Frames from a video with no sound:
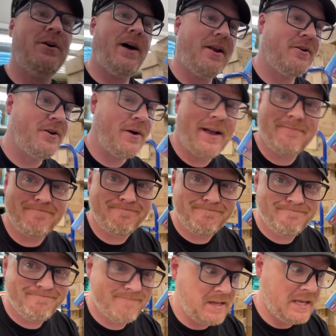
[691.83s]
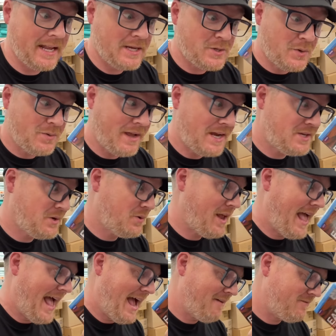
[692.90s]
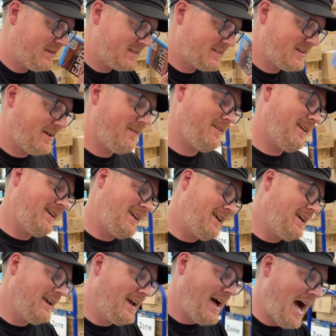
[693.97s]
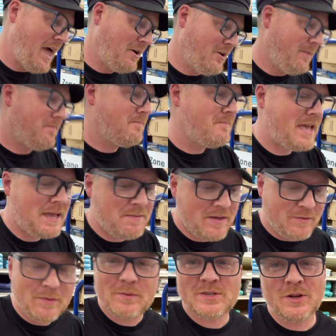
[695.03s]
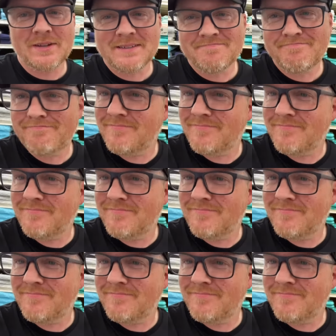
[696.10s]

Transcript: I don't know. I, I don't I don't have this, and I I don't know. Maybe if it was on